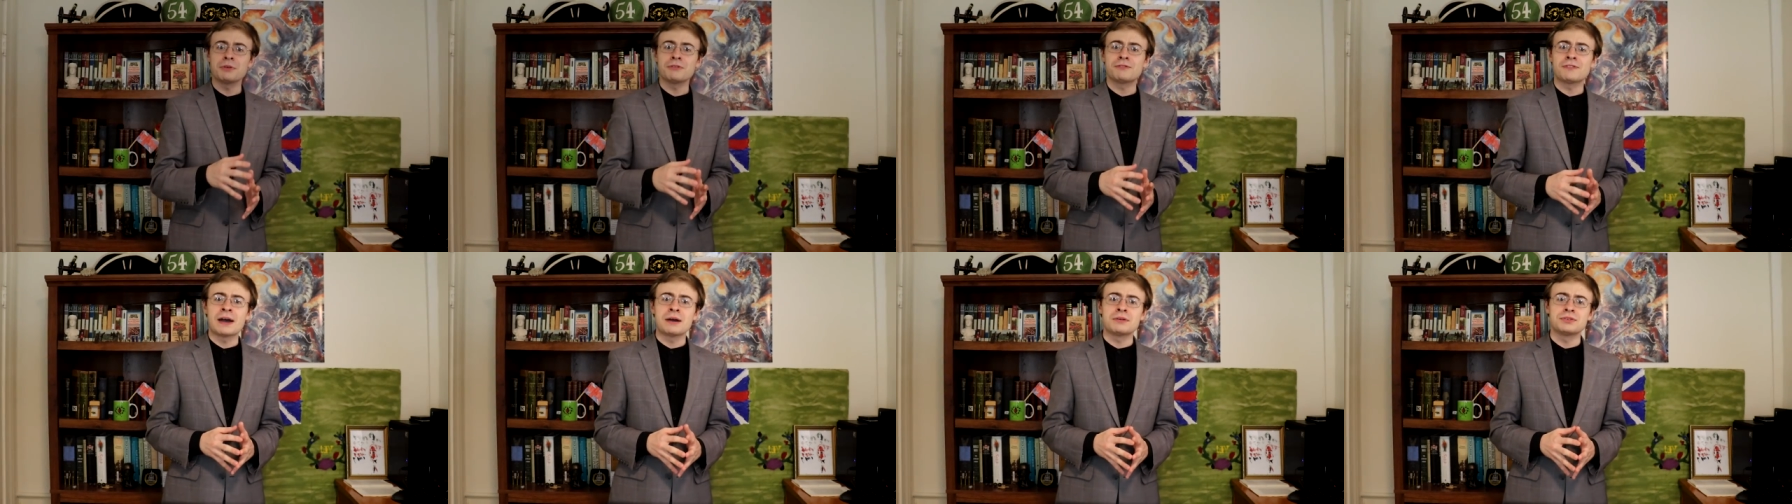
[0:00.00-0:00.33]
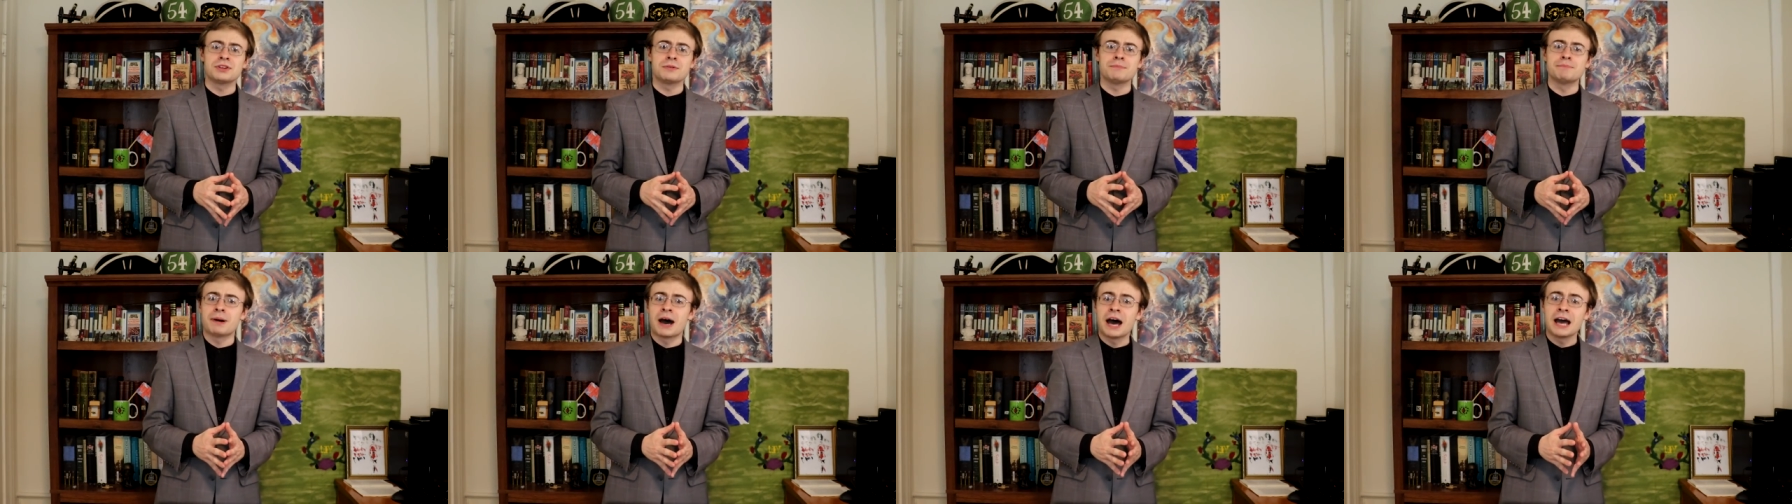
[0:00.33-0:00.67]
be found
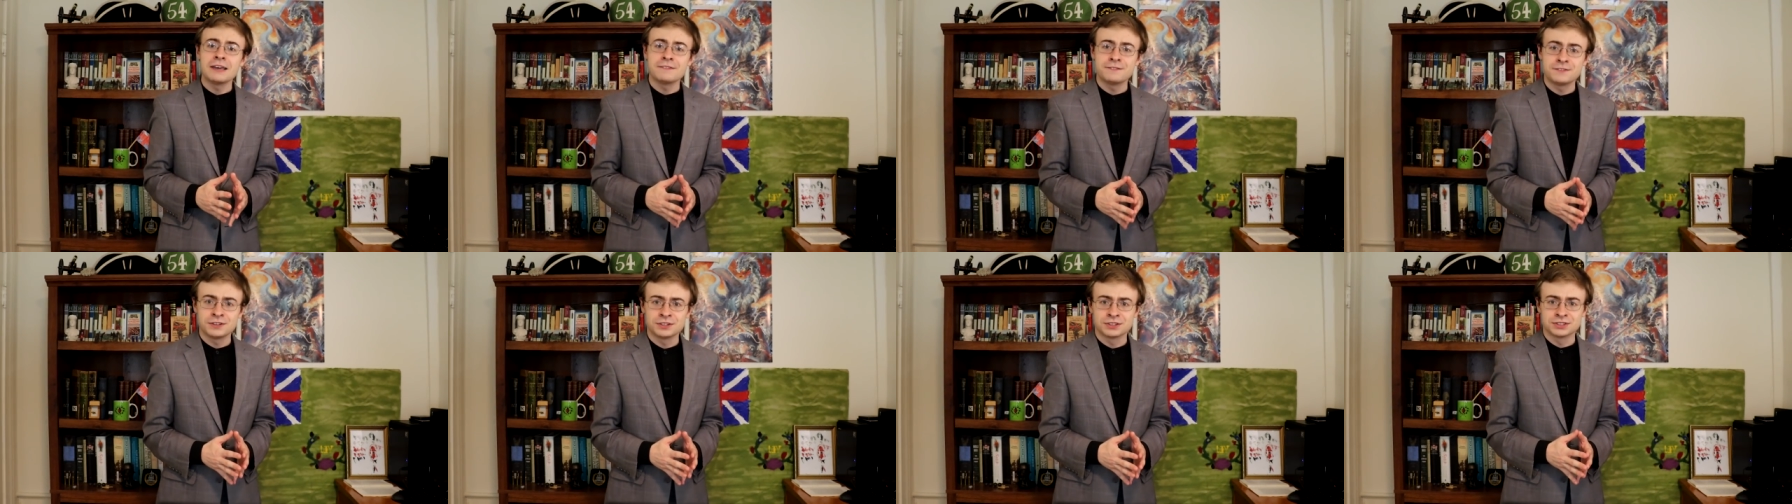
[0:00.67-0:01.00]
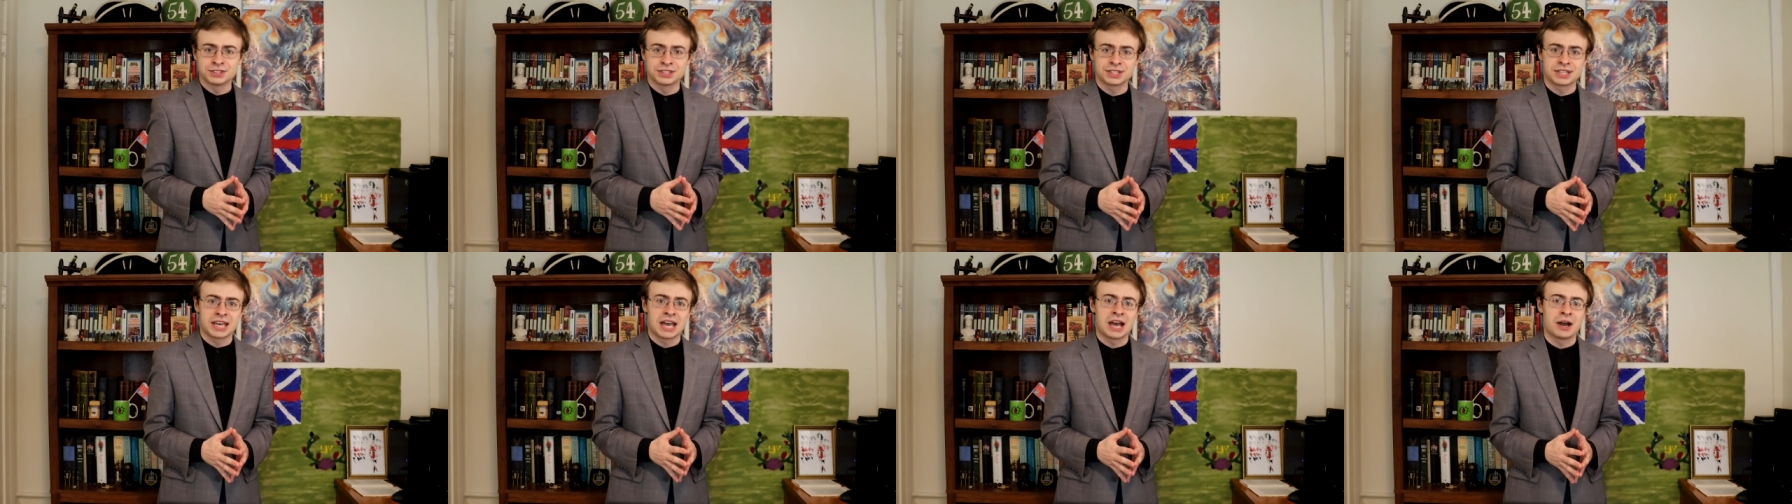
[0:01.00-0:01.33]
in
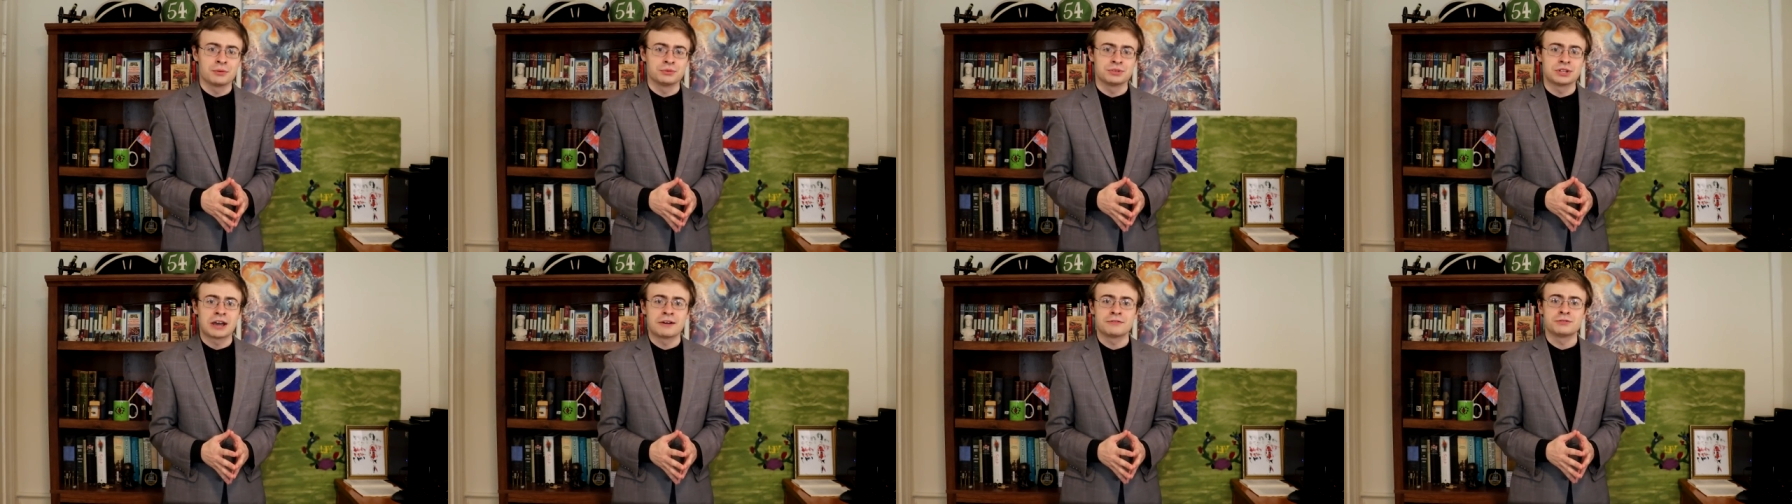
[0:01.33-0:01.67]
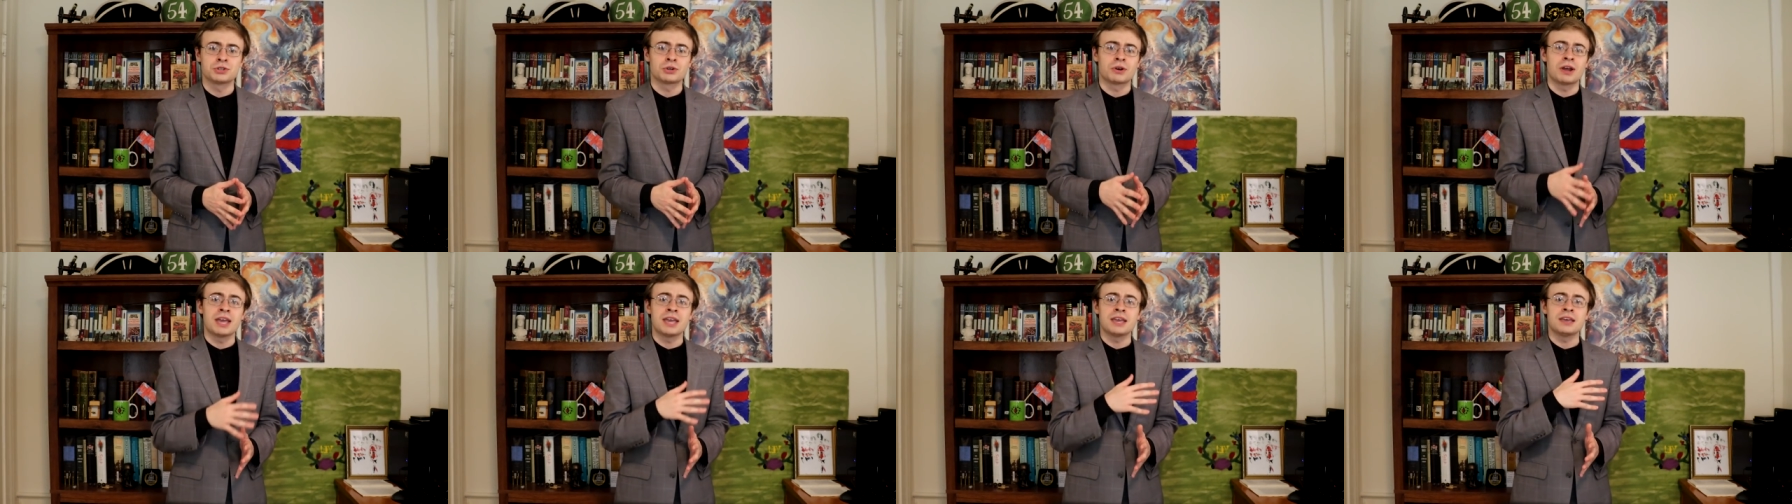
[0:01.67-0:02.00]
Byfield's account
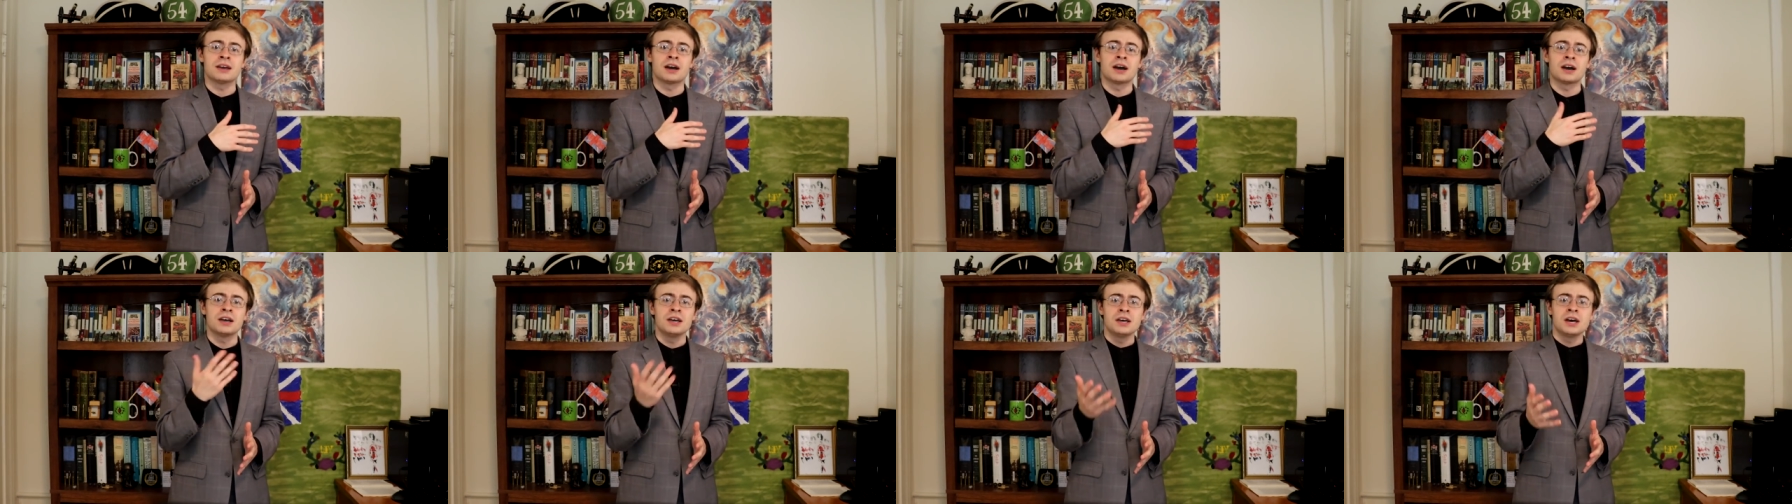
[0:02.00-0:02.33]
after a, uh,